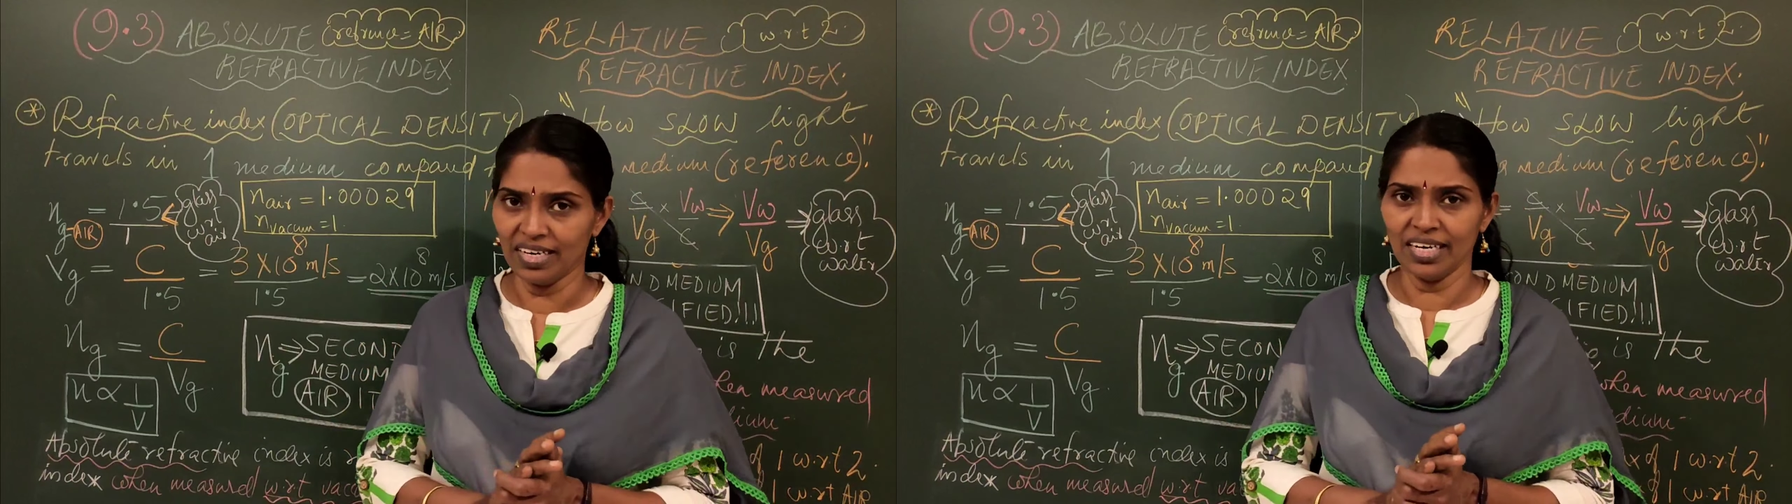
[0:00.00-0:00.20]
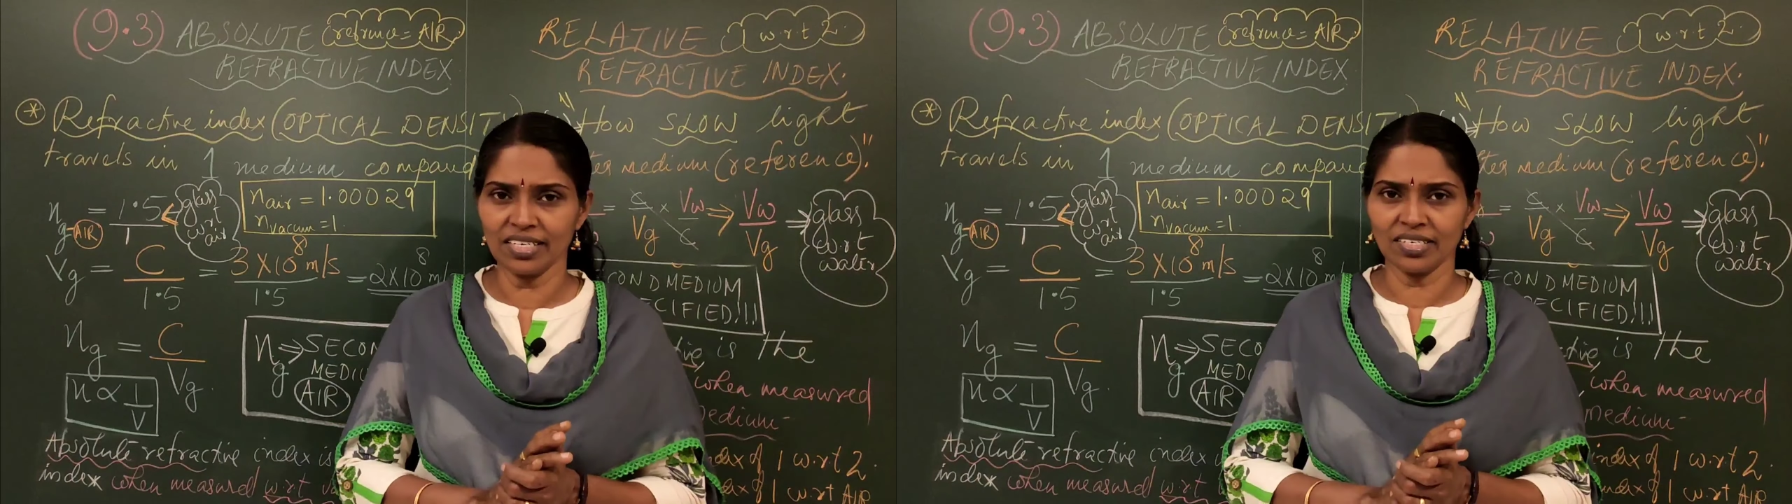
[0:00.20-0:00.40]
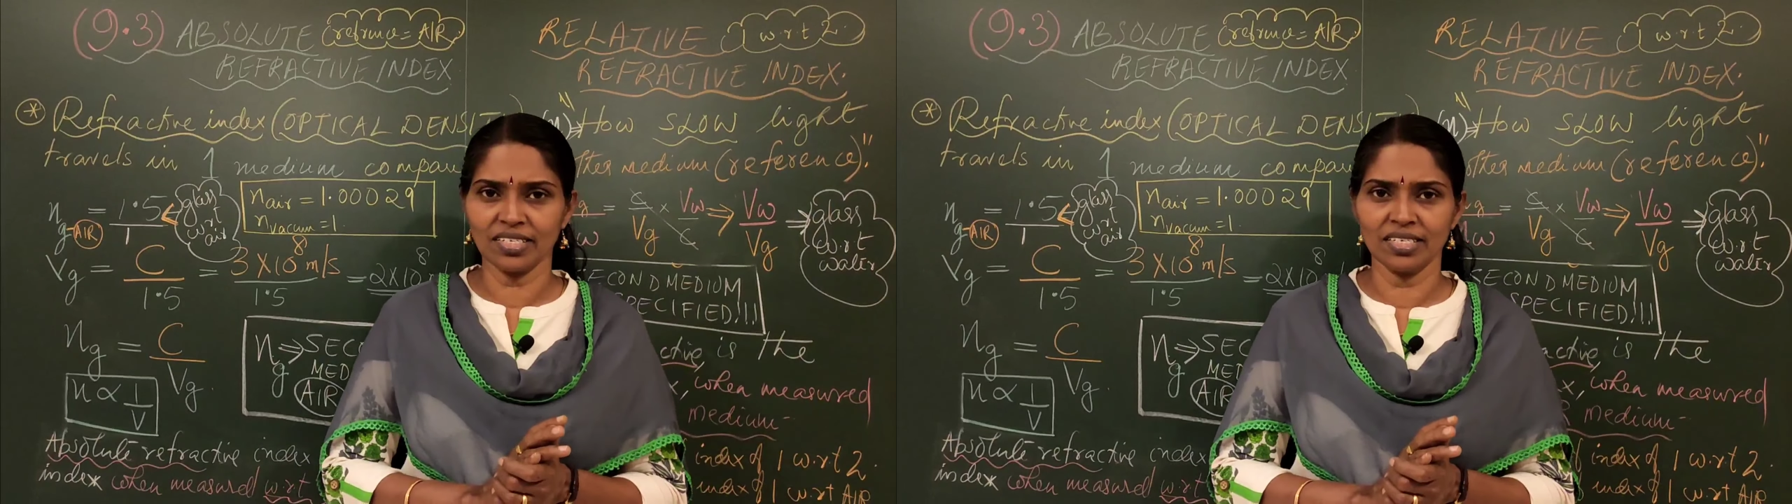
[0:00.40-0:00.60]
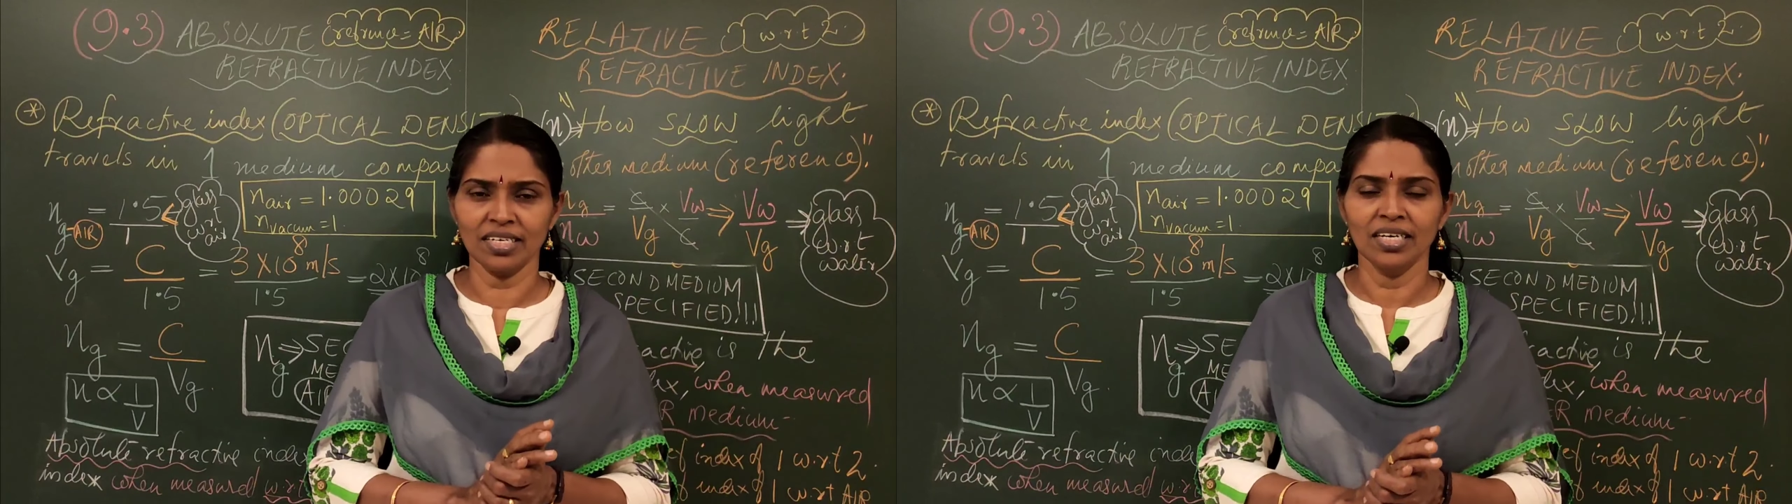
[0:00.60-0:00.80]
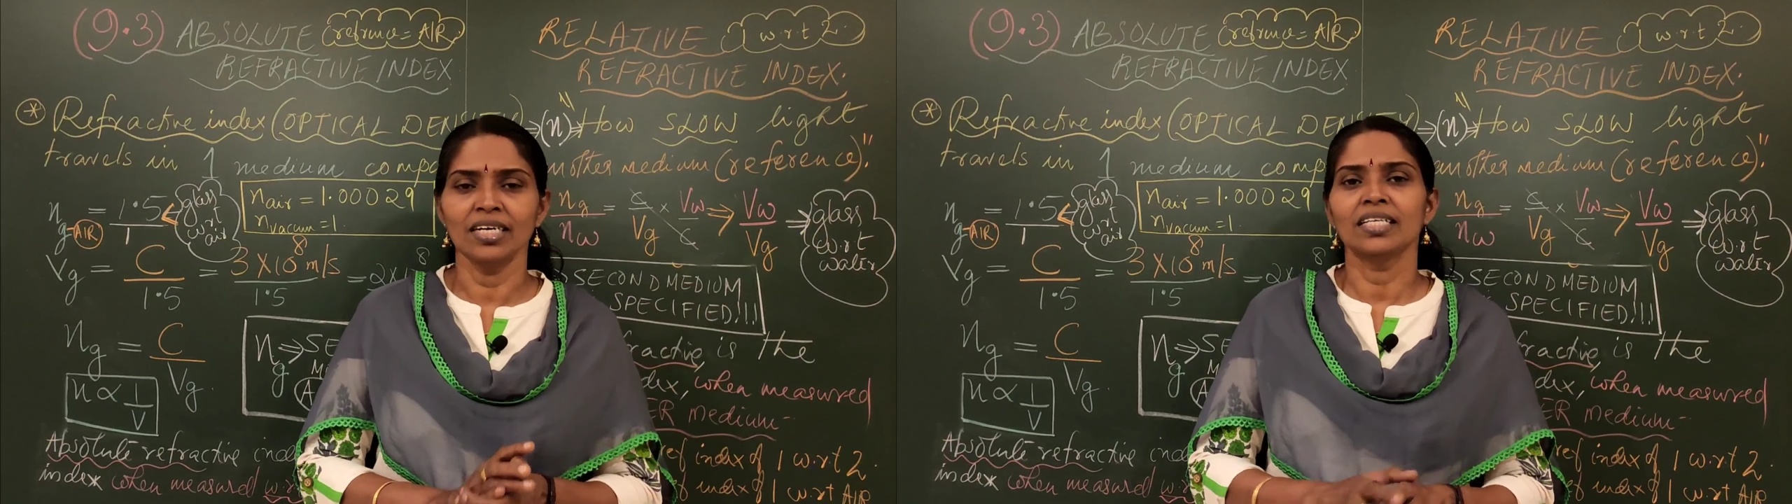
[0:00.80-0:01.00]
index,
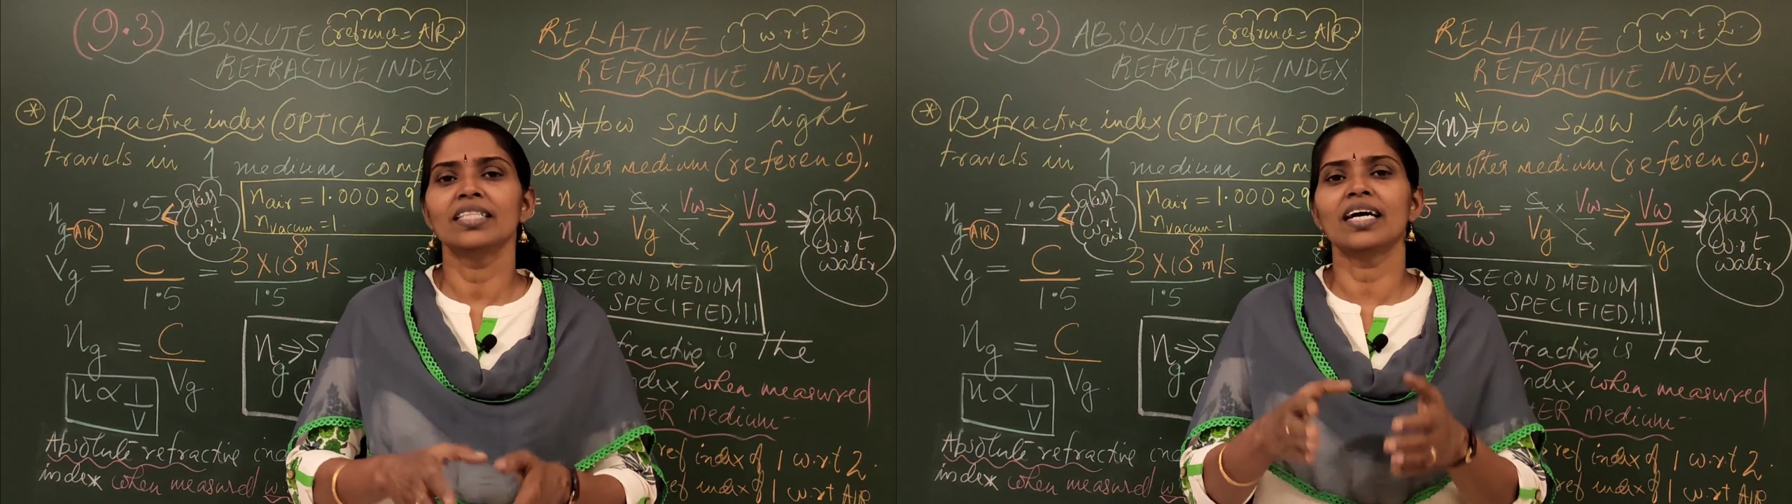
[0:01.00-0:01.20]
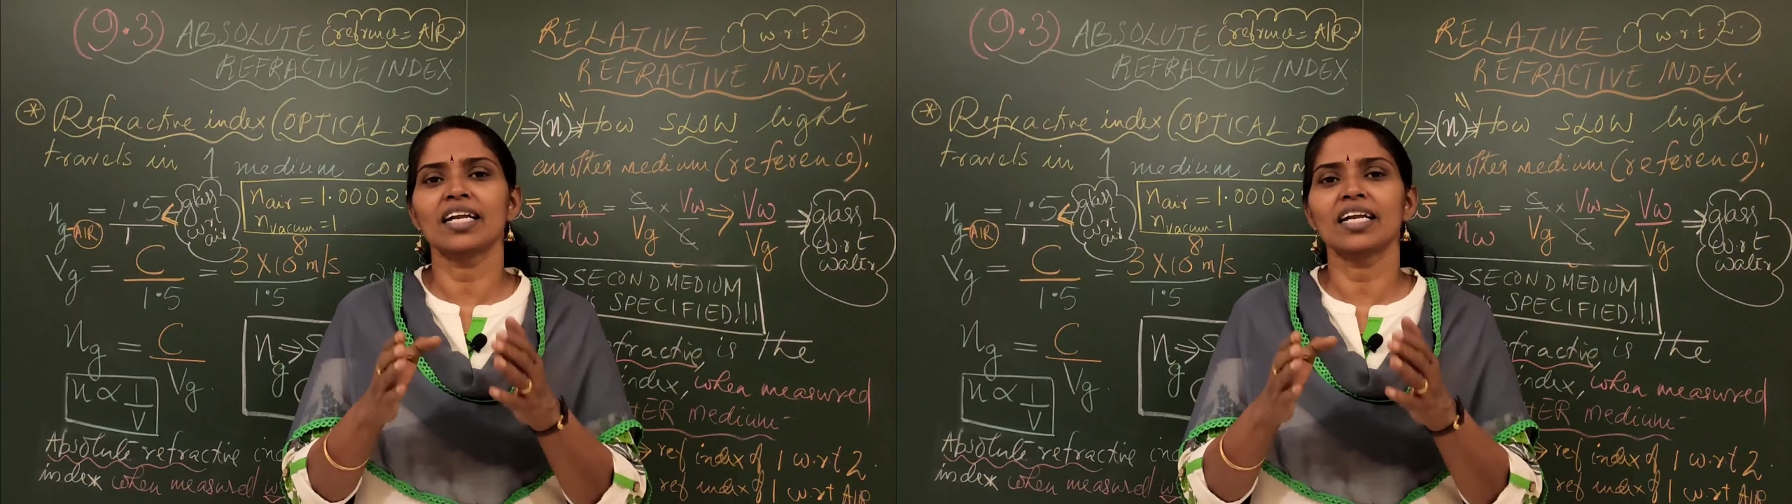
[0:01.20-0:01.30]
the